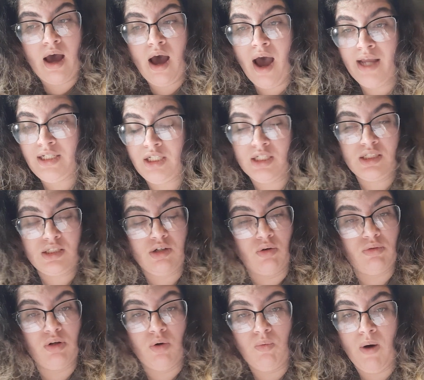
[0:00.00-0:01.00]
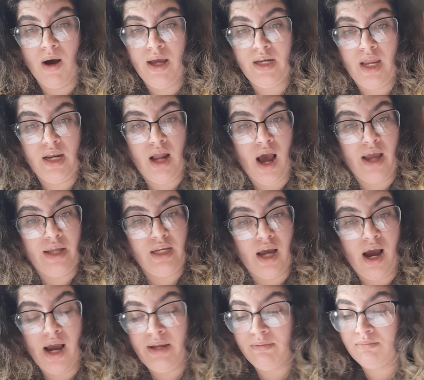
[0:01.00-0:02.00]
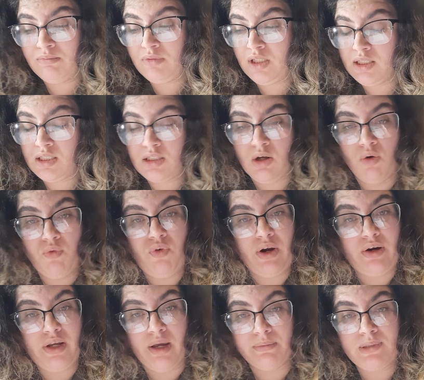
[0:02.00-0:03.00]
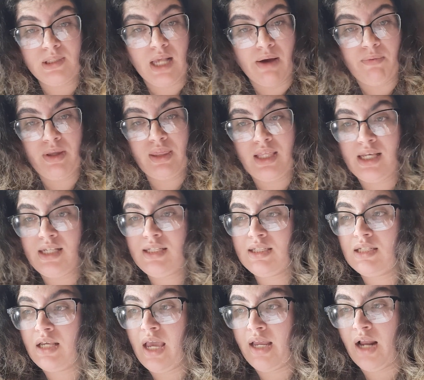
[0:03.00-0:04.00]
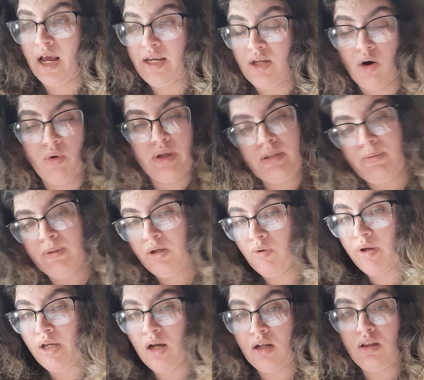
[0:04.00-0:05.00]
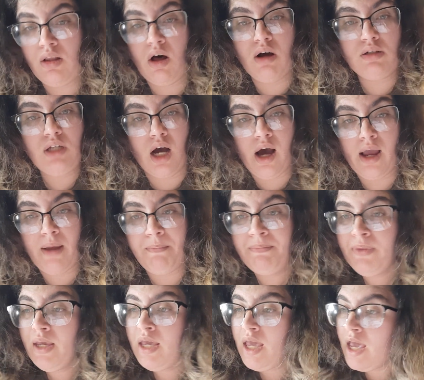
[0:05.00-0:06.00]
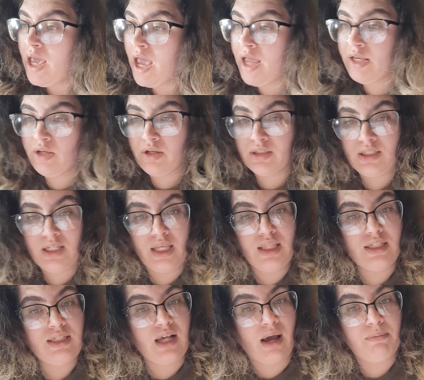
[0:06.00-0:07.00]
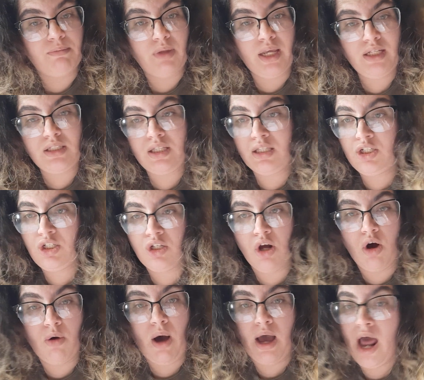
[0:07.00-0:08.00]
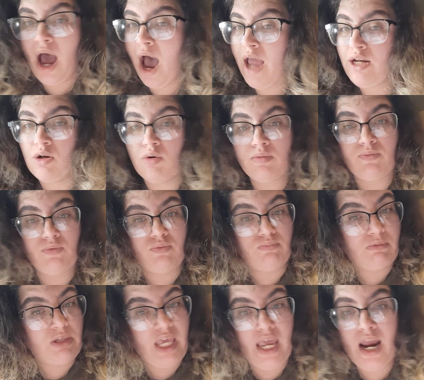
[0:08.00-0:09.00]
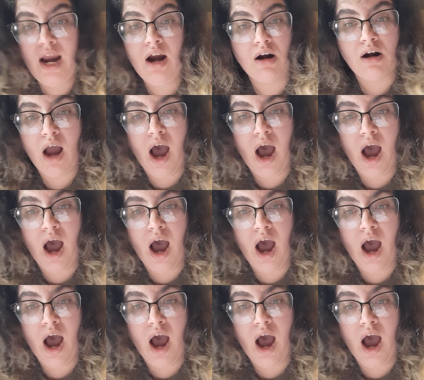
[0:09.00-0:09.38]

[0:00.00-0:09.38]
I just don't know what. And I'm just so very upset with this. And I know it's been going on a long time. And you could say this, I'm late to the show. I don't care.